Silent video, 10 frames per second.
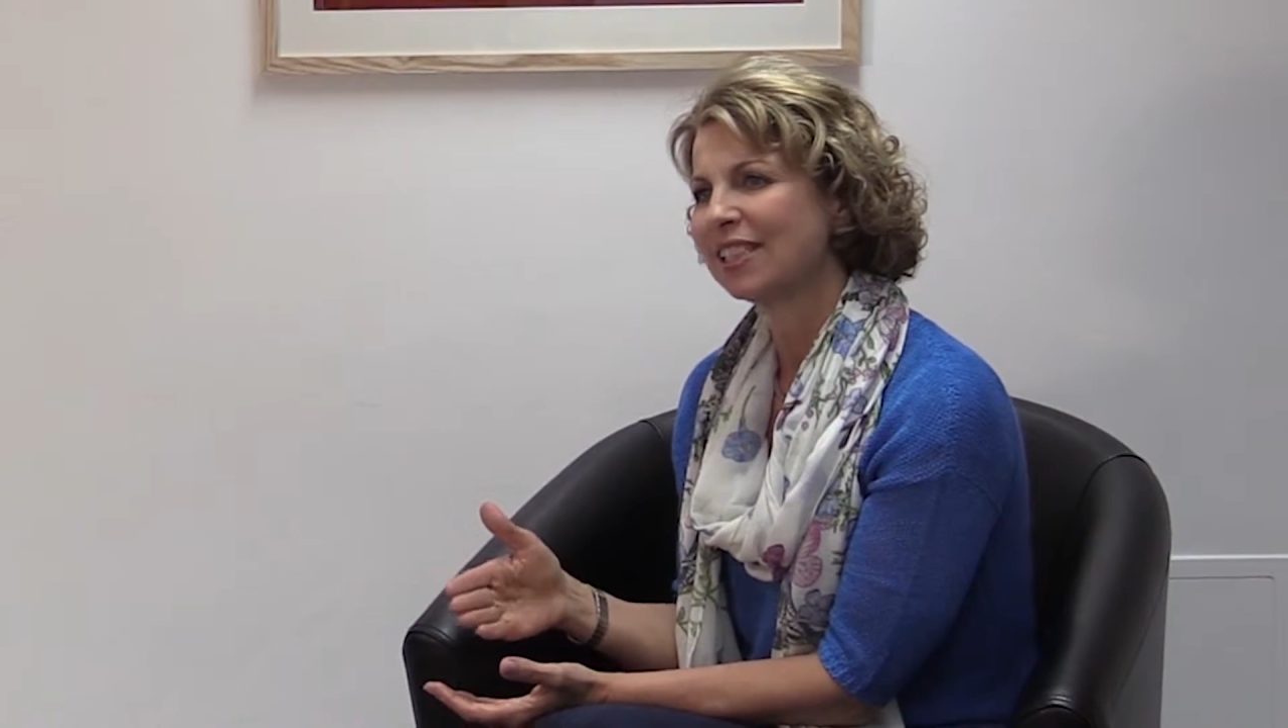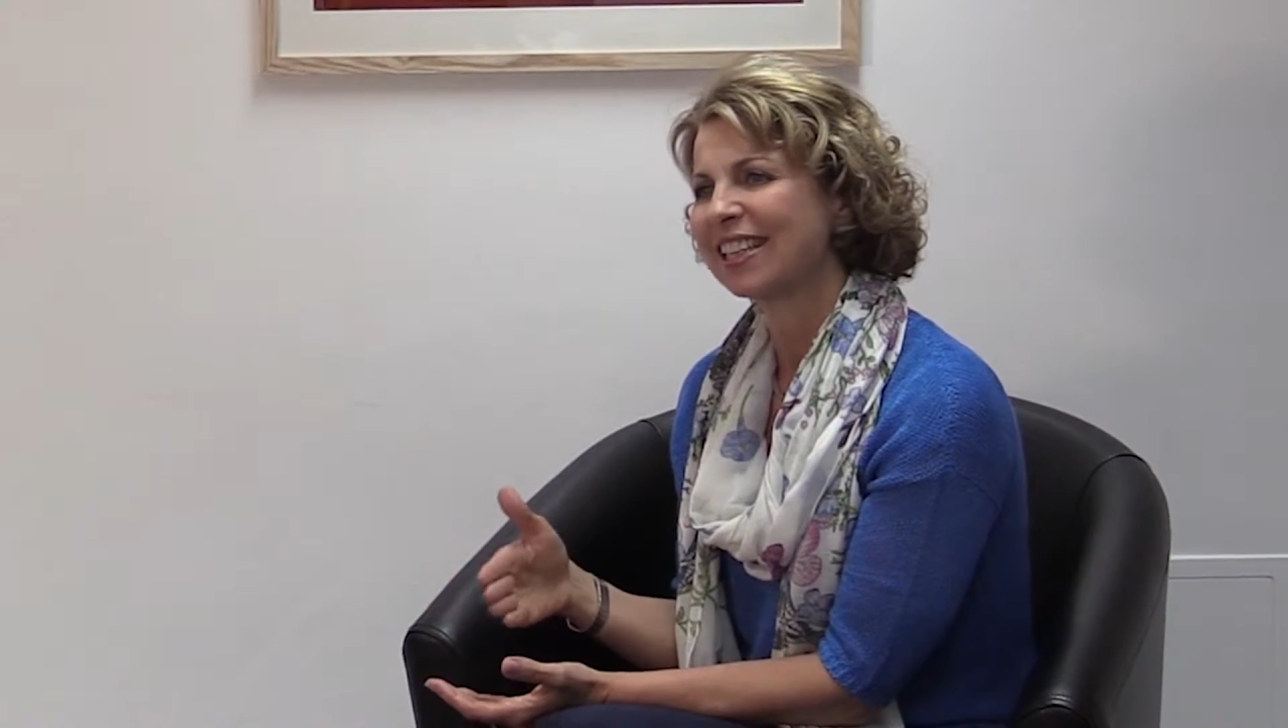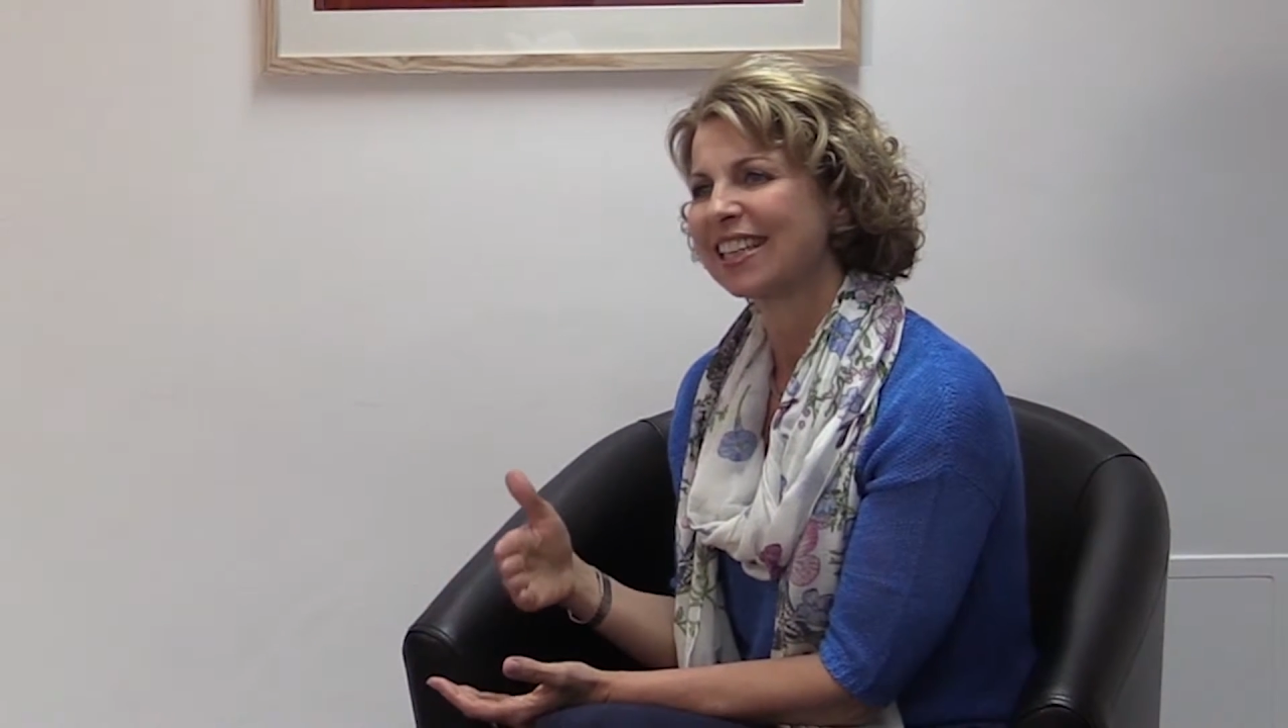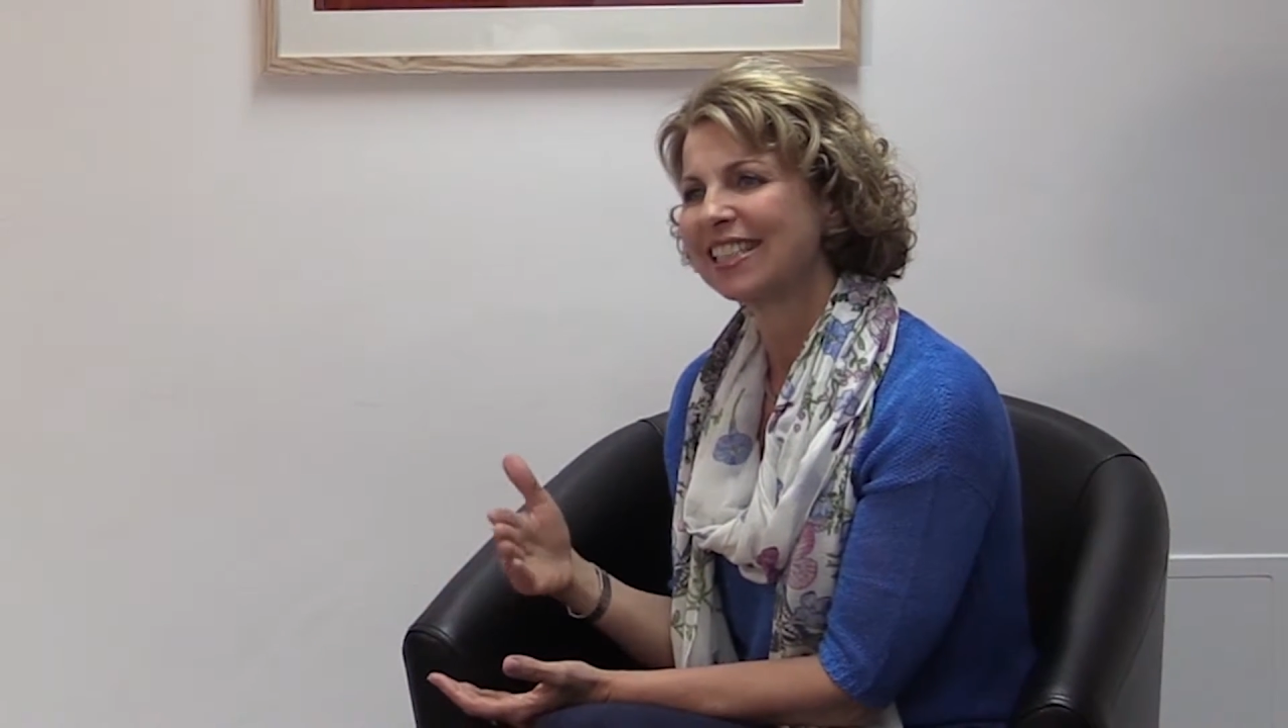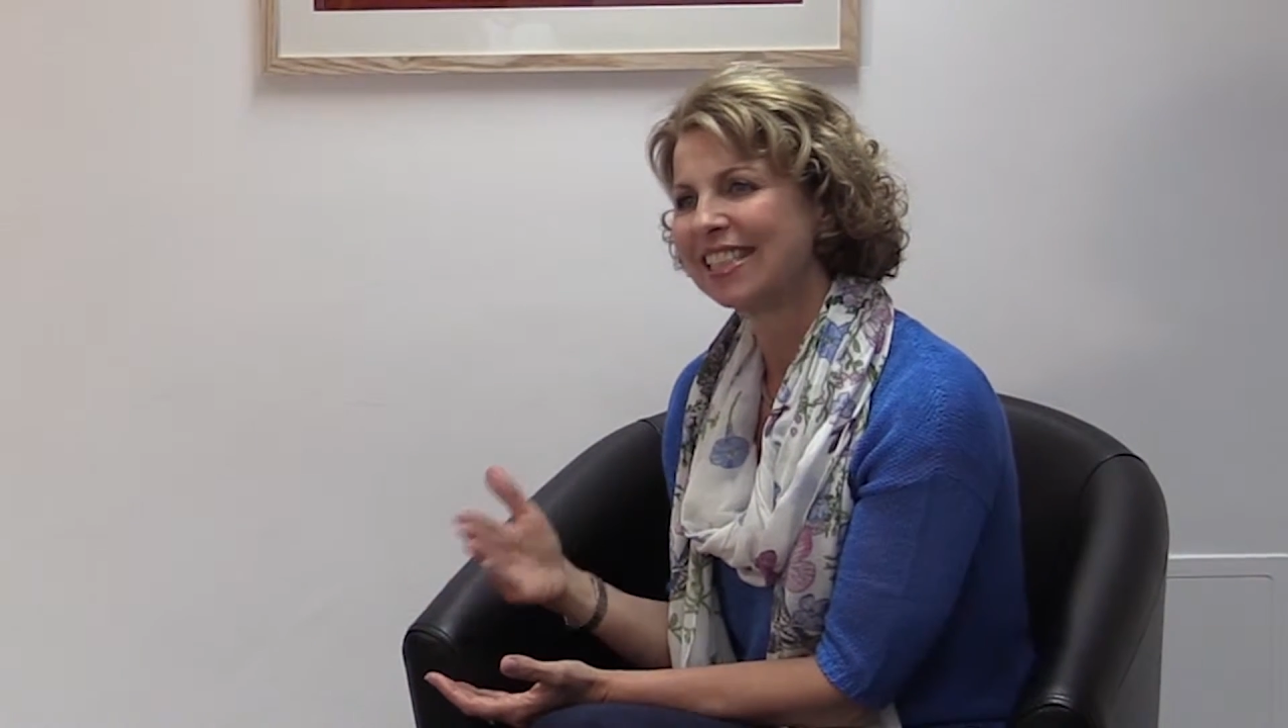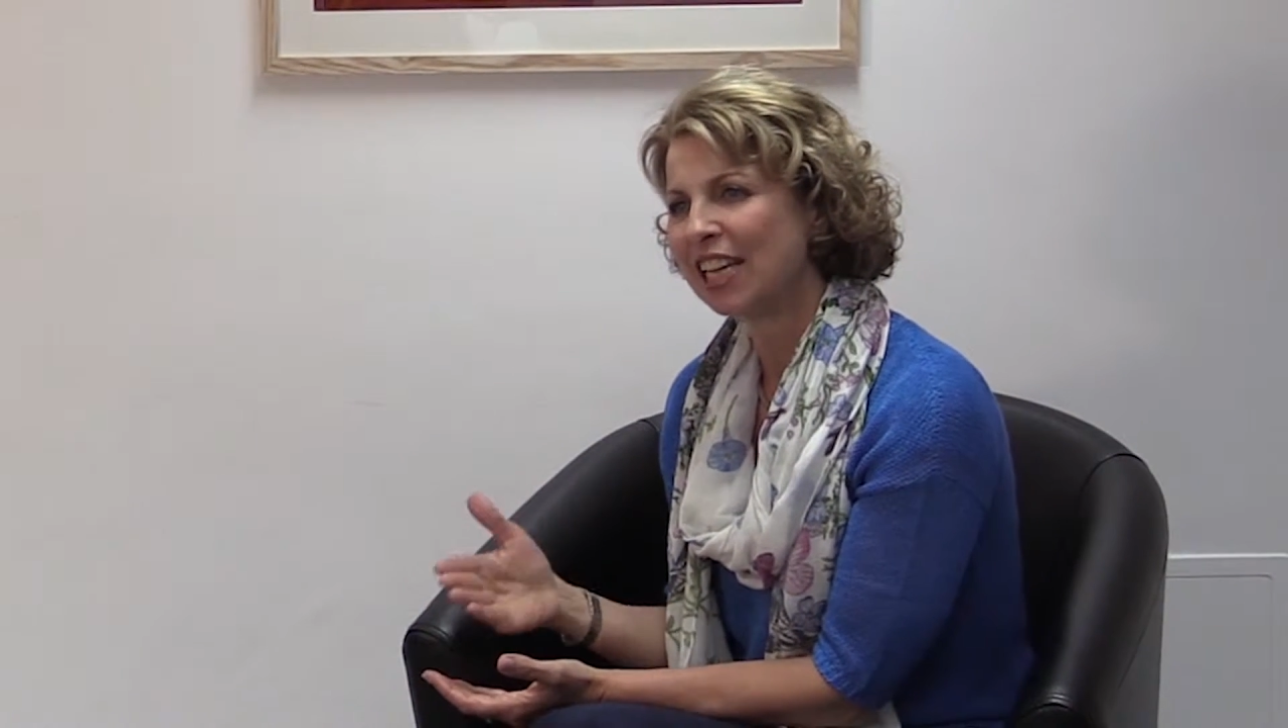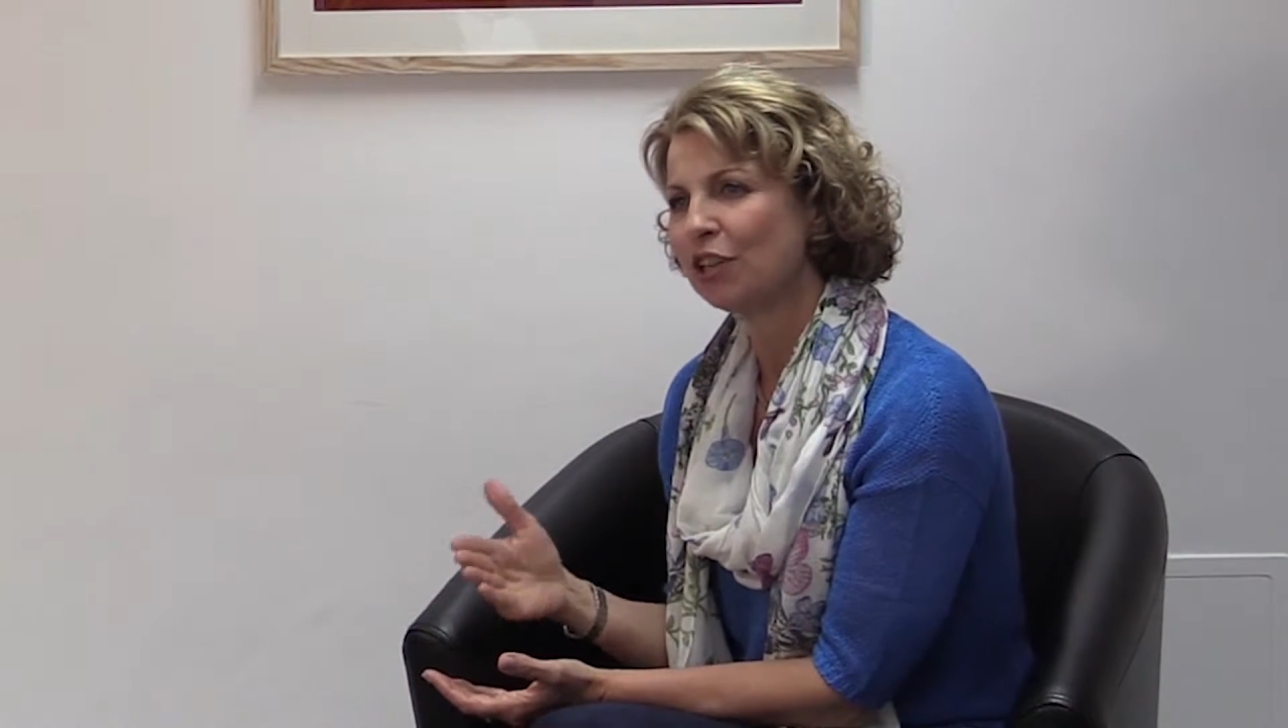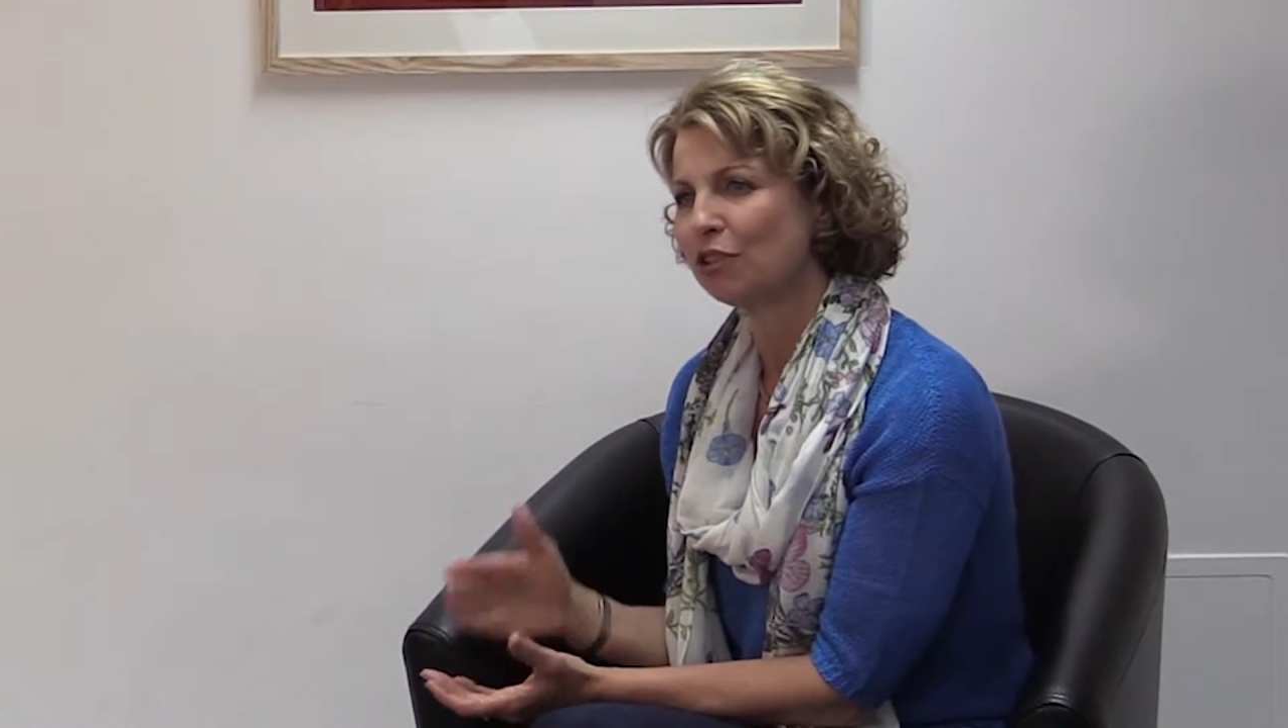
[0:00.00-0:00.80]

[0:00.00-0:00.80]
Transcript: to continue